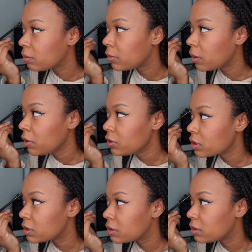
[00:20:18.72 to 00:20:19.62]
maybe I'll
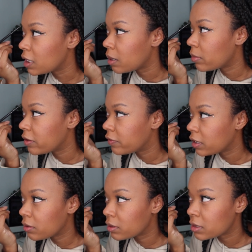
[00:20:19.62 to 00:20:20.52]
just name my
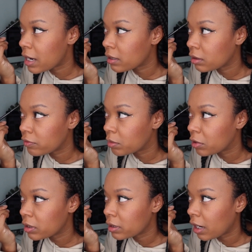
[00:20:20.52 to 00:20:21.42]
video the title of the
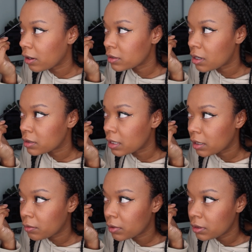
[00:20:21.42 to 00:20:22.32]
book, How to Talk to
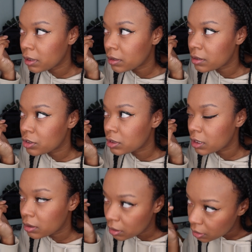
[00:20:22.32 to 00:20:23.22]
Anyone, and just
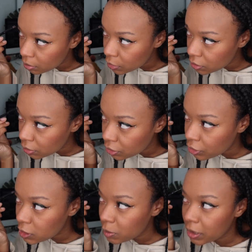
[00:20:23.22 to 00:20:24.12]
like be totally
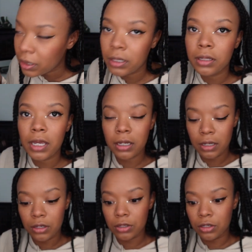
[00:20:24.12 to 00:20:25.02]
transparent and like
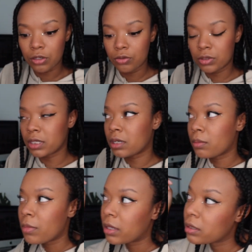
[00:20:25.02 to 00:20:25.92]

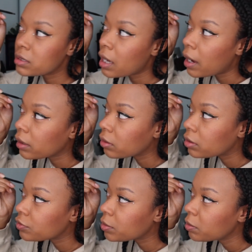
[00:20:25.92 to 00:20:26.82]
using methods I
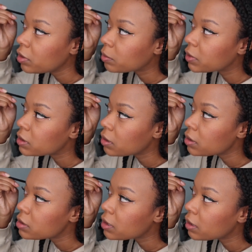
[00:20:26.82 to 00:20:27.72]
learned from the book, because
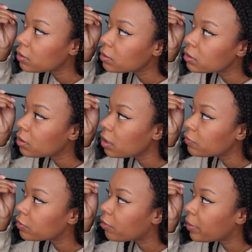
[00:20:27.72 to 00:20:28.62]
honestly I learned a lot
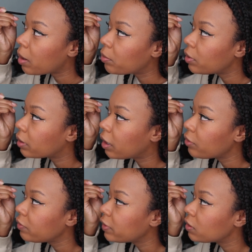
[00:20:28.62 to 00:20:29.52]
of it from that book.
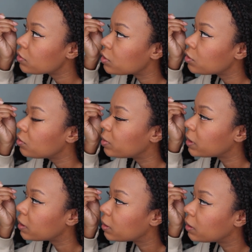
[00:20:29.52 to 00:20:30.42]
Other videos too, but